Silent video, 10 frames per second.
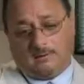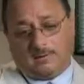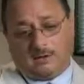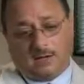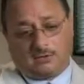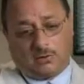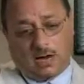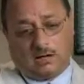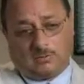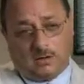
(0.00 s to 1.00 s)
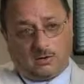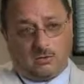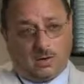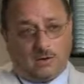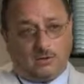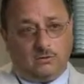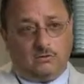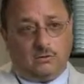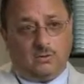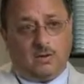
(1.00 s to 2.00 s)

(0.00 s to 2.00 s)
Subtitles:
Having electronic medical records where